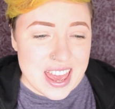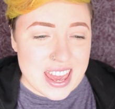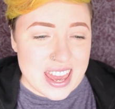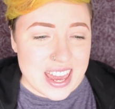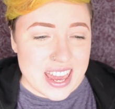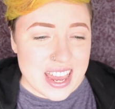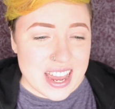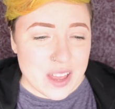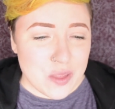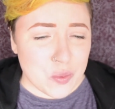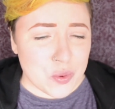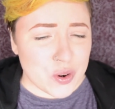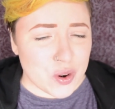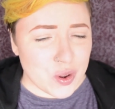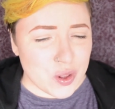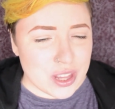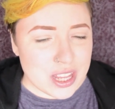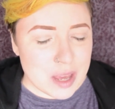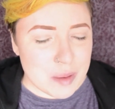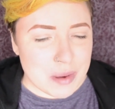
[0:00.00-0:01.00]
and we're
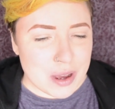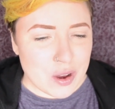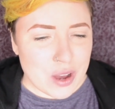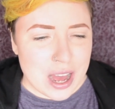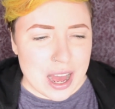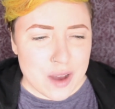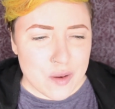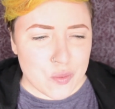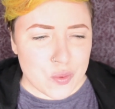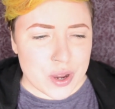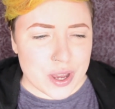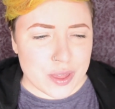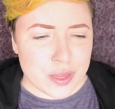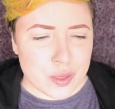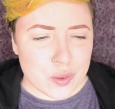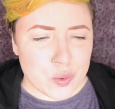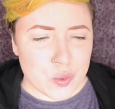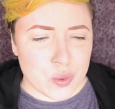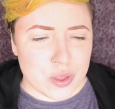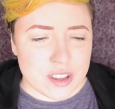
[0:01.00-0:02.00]
only about halfway
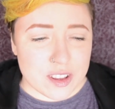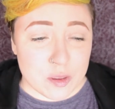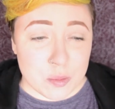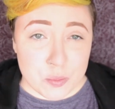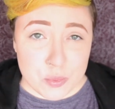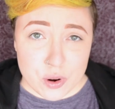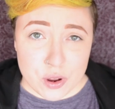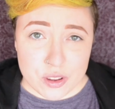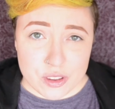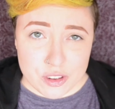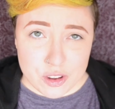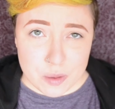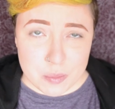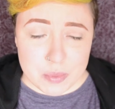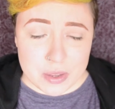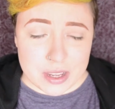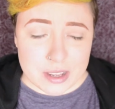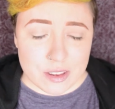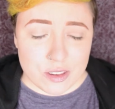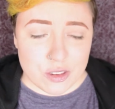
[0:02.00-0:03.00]
through this broad
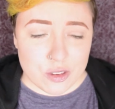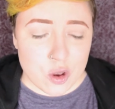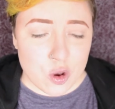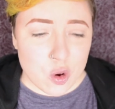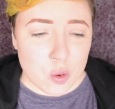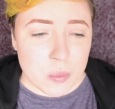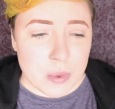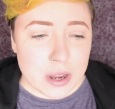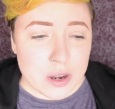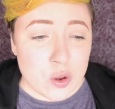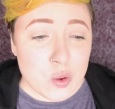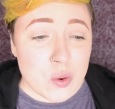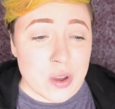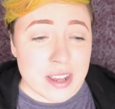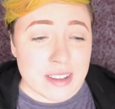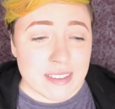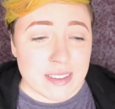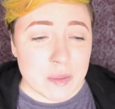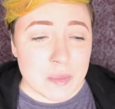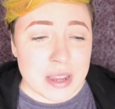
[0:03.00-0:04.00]
topic. So my new
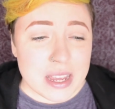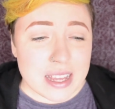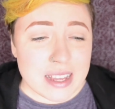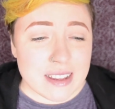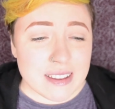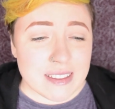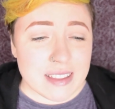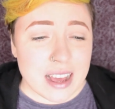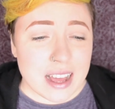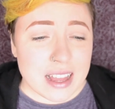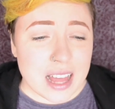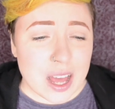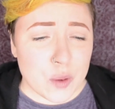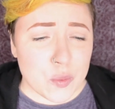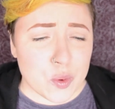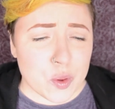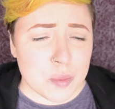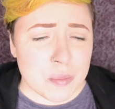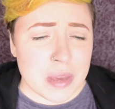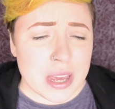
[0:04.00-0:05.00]
estimate is that I
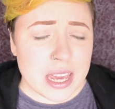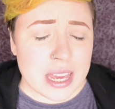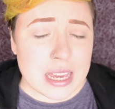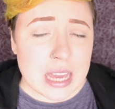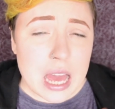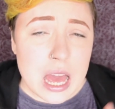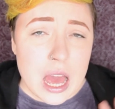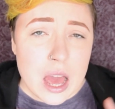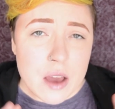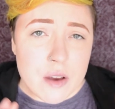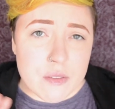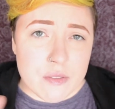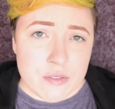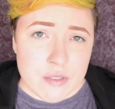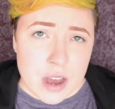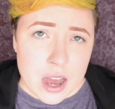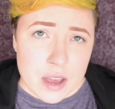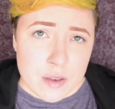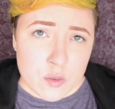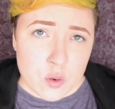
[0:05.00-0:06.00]
will make
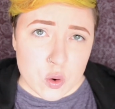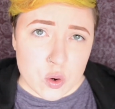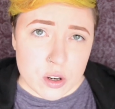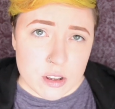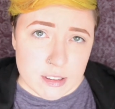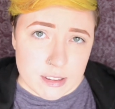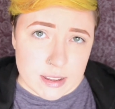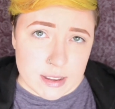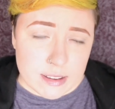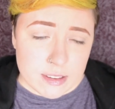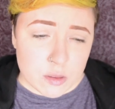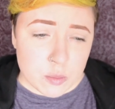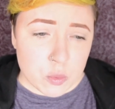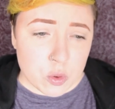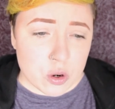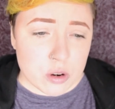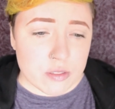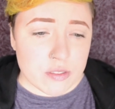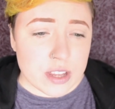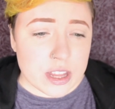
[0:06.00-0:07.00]
5 or 6
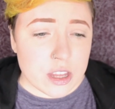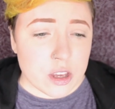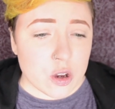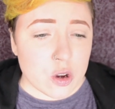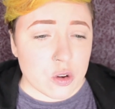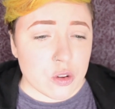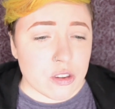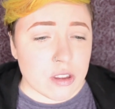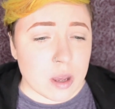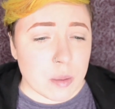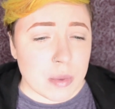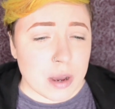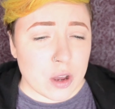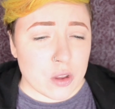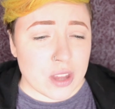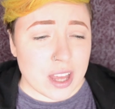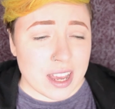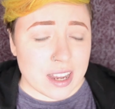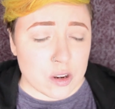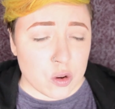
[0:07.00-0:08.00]
more videos
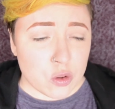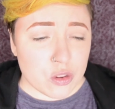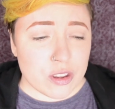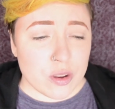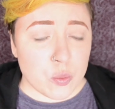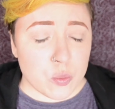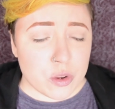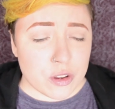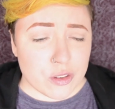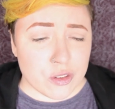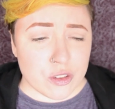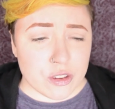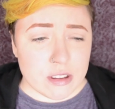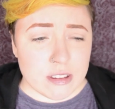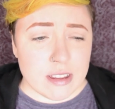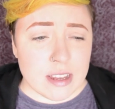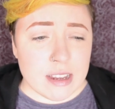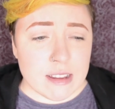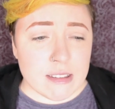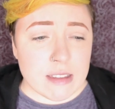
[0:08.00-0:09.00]
about diagnosing Wilson's
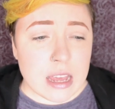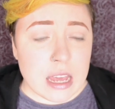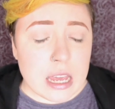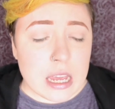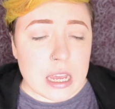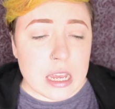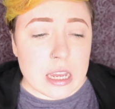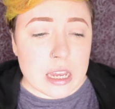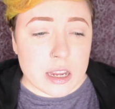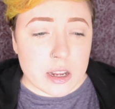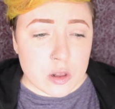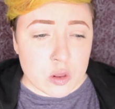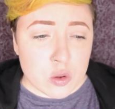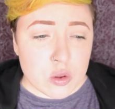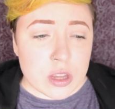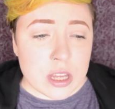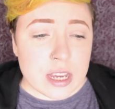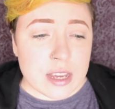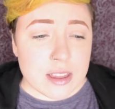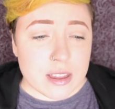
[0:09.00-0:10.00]
disease,
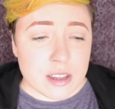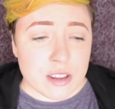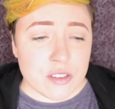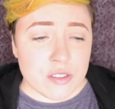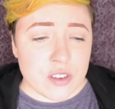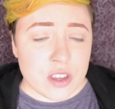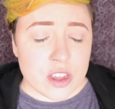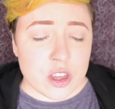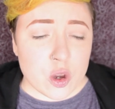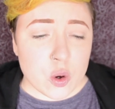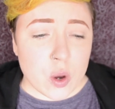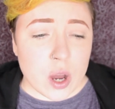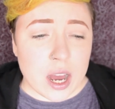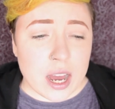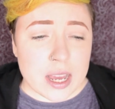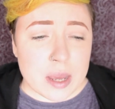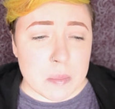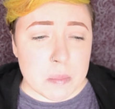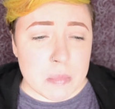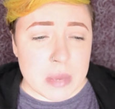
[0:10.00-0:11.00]
including this video
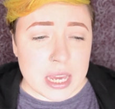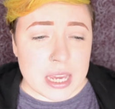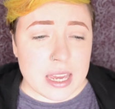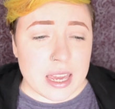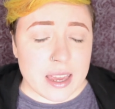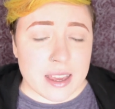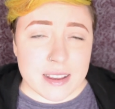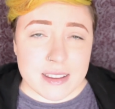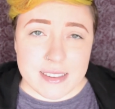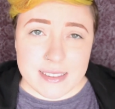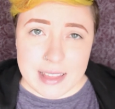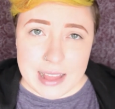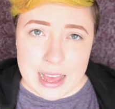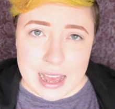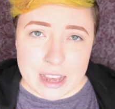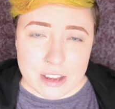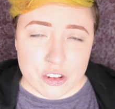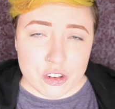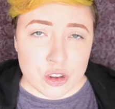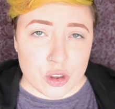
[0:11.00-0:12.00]
I am making
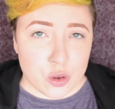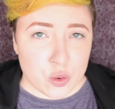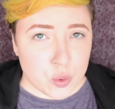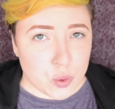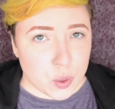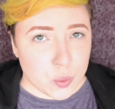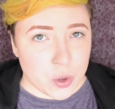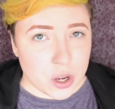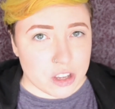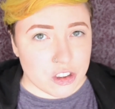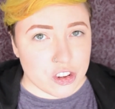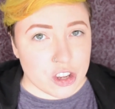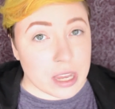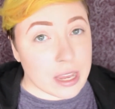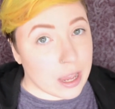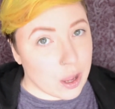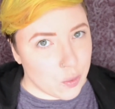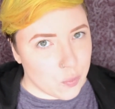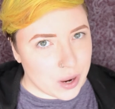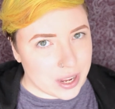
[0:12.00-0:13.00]
/ you are
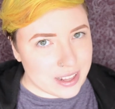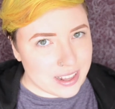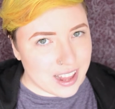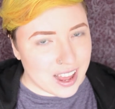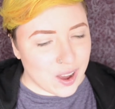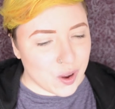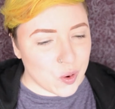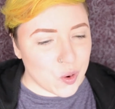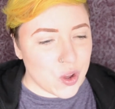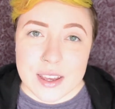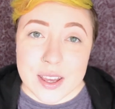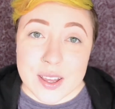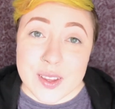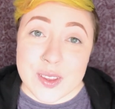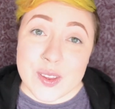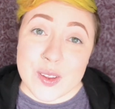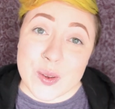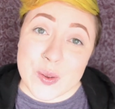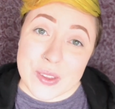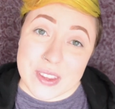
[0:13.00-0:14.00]
watching right now.
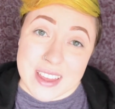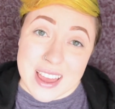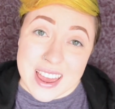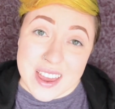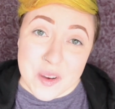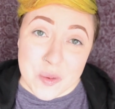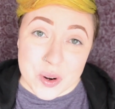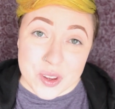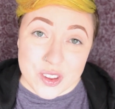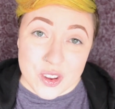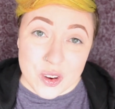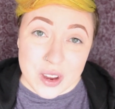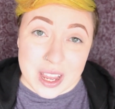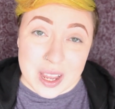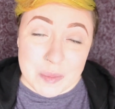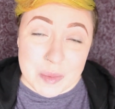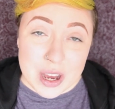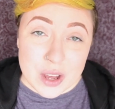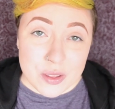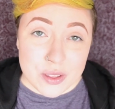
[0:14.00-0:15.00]
Today we're
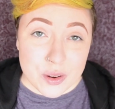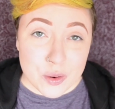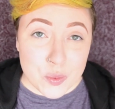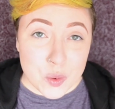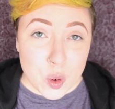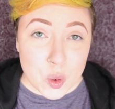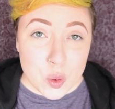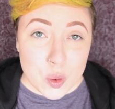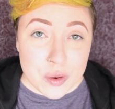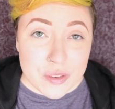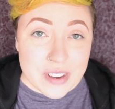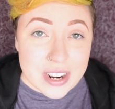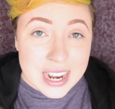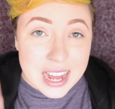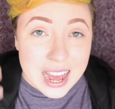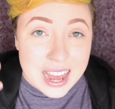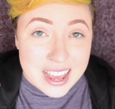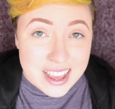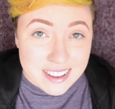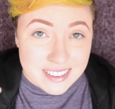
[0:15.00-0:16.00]
talking about the role of an
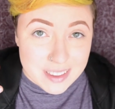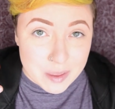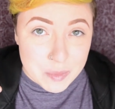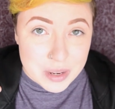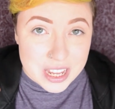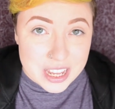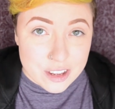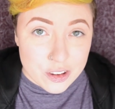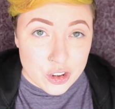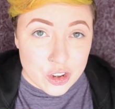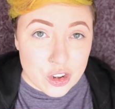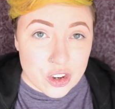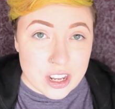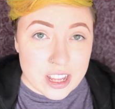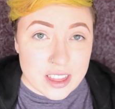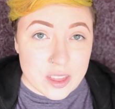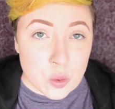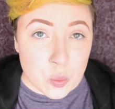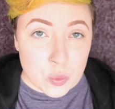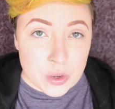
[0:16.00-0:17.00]
eye examination
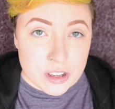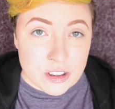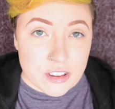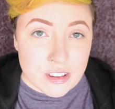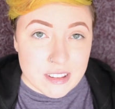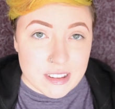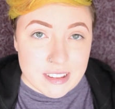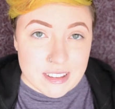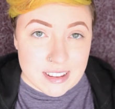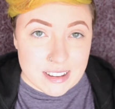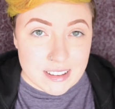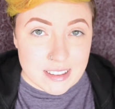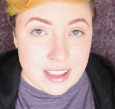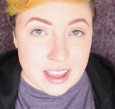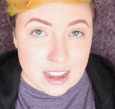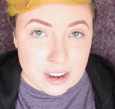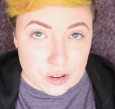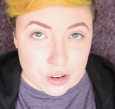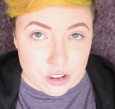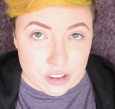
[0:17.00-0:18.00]
in the Wilson's disease
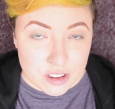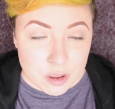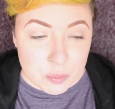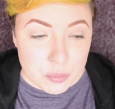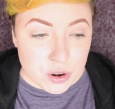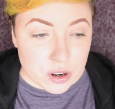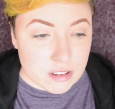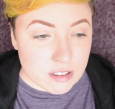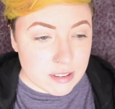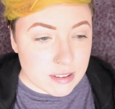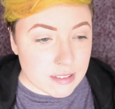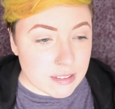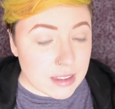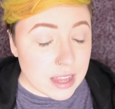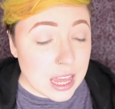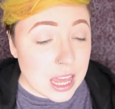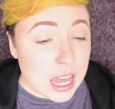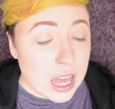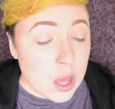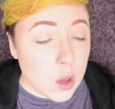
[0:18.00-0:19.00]
diagnostic process.
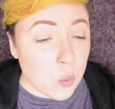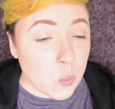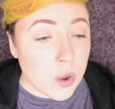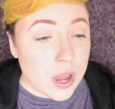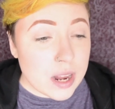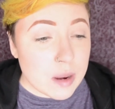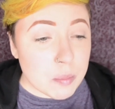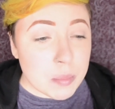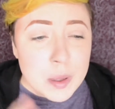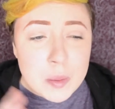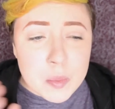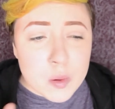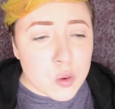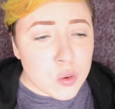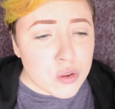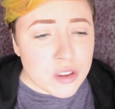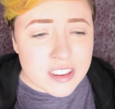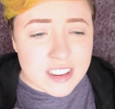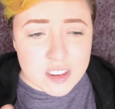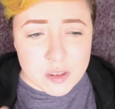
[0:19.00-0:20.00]
When people
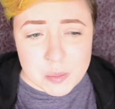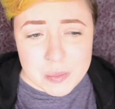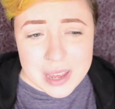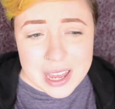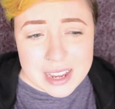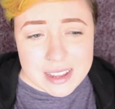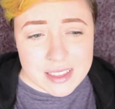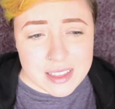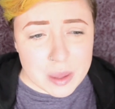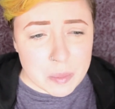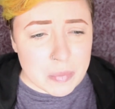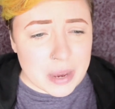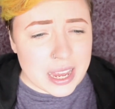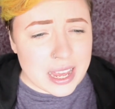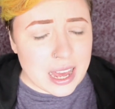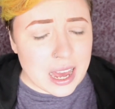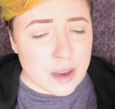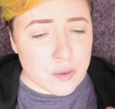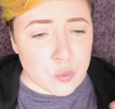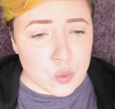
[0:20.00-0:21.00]
who suspect they
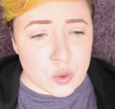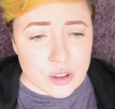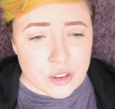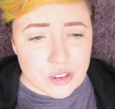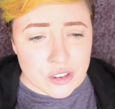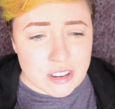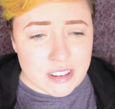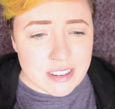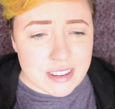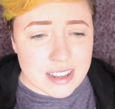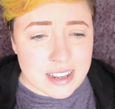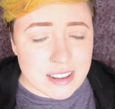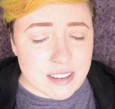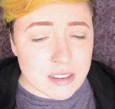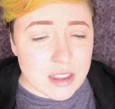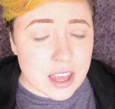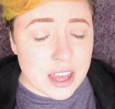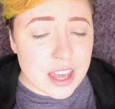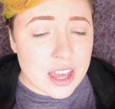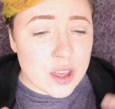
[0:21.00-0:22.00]
might have Wilson's
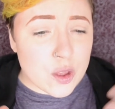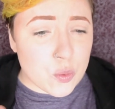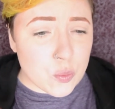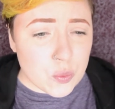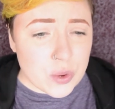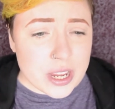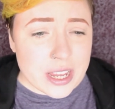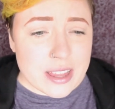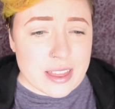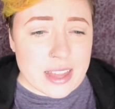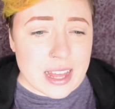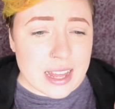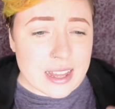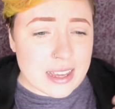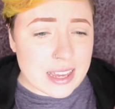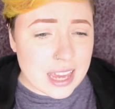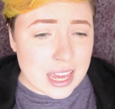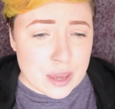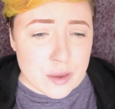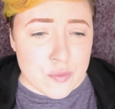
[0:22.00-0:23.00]
disease read
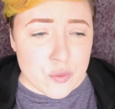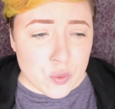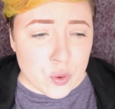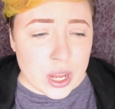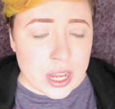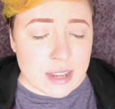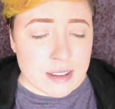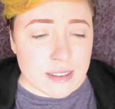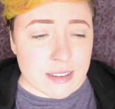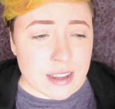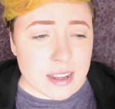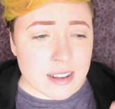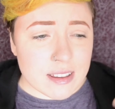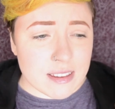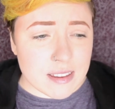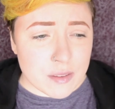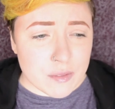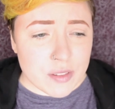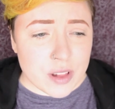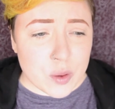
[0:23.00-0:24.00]
that KF rings and
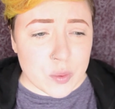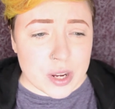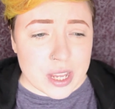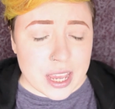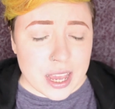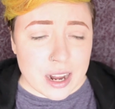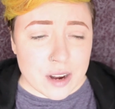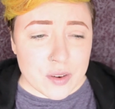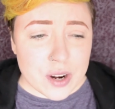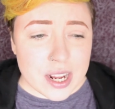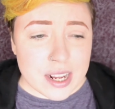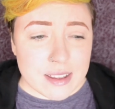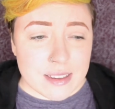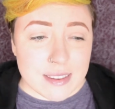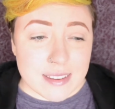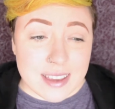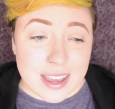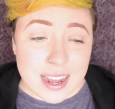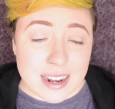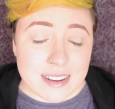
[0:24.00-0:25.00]
sunflower
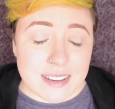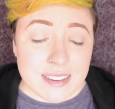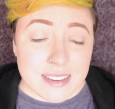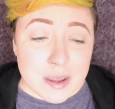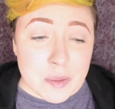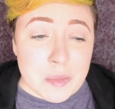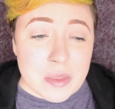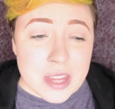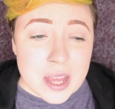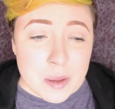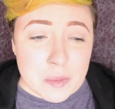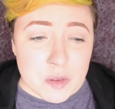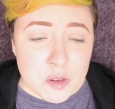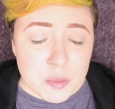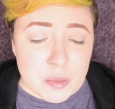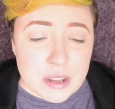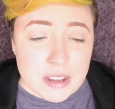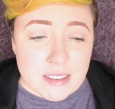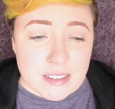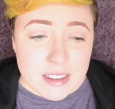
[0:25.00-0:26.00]
cataracts can sometimes
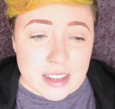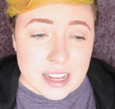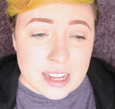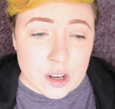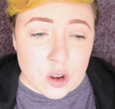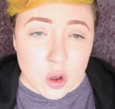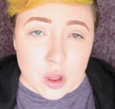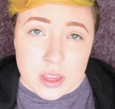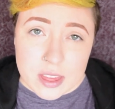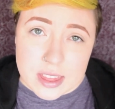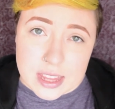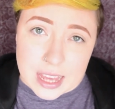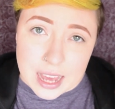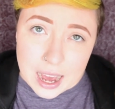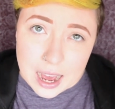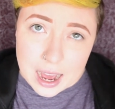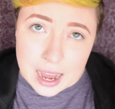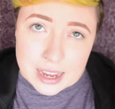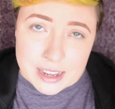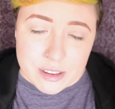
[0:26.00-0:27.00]
be seen on the
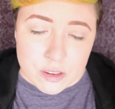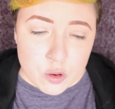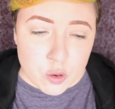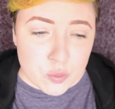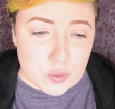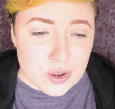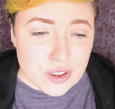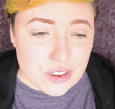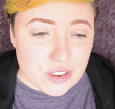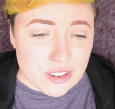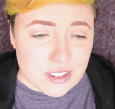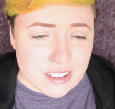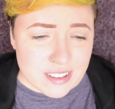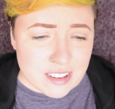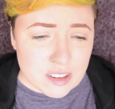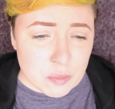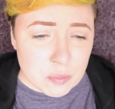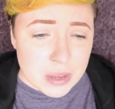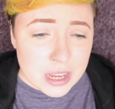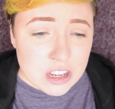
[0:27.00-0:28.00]
eyes of Wilson's
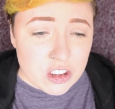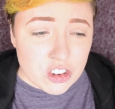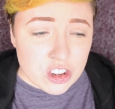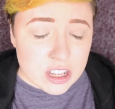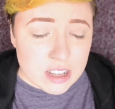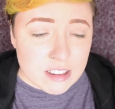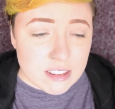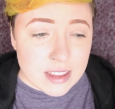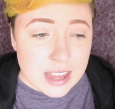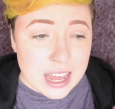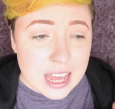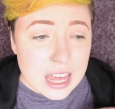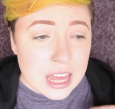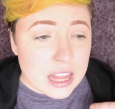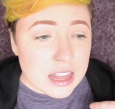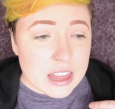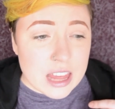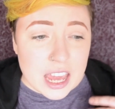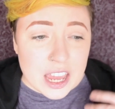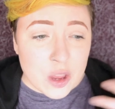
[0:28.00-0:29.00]
disease patients,
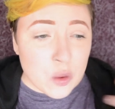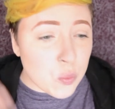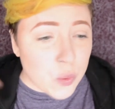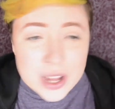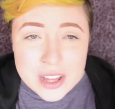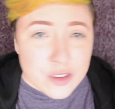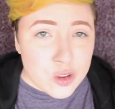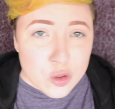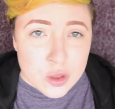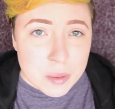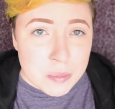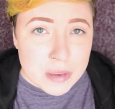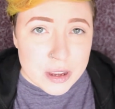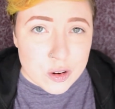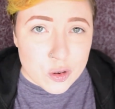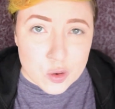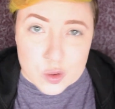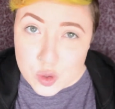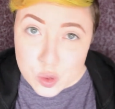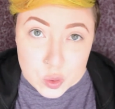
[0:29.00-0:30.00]
they run to the
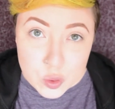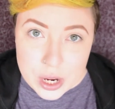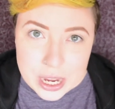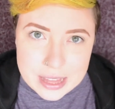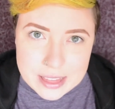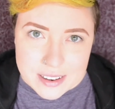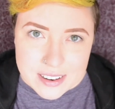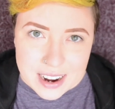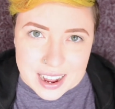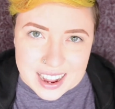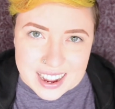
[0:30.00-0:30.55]
mirror to look at their